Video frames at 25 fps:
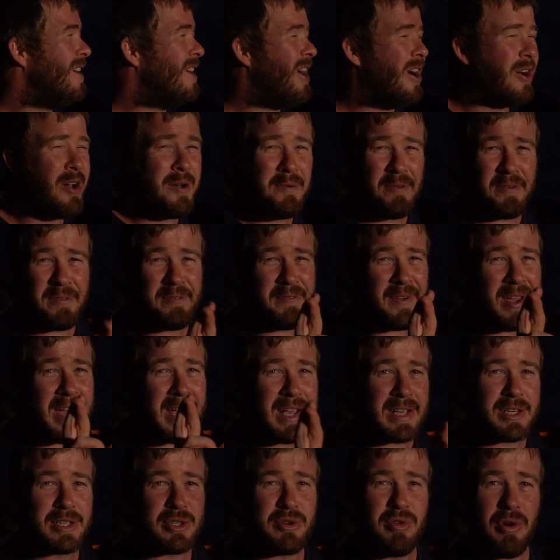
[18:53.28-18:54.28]
I've got my
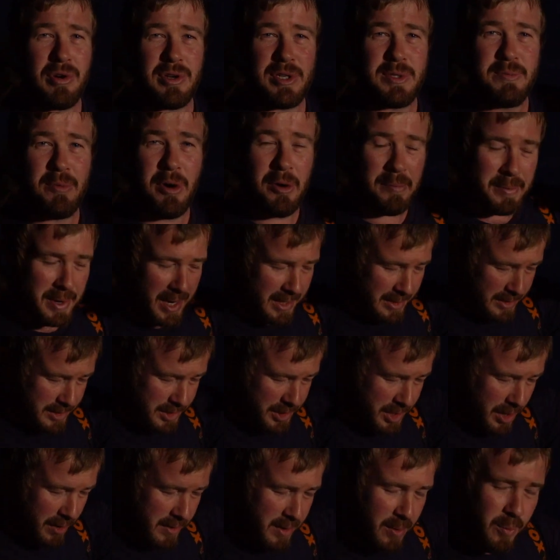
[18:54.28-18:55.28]
fingers crossed, I might be able to
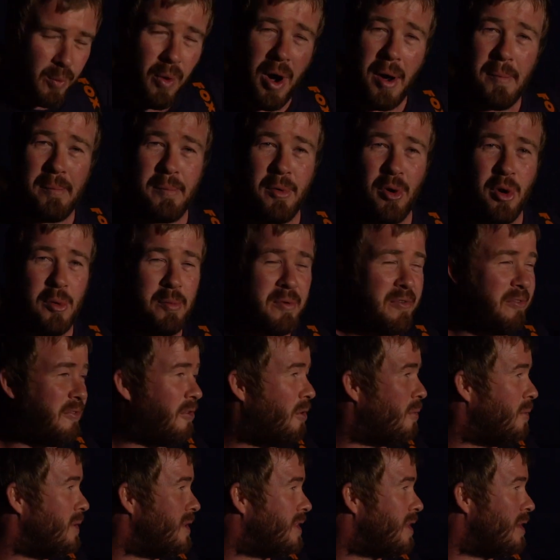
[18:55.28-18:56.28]
show you one more
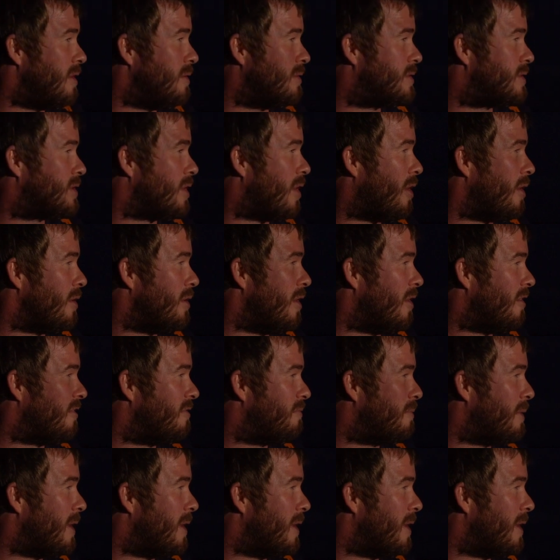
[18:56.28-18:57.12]
before we do sign off.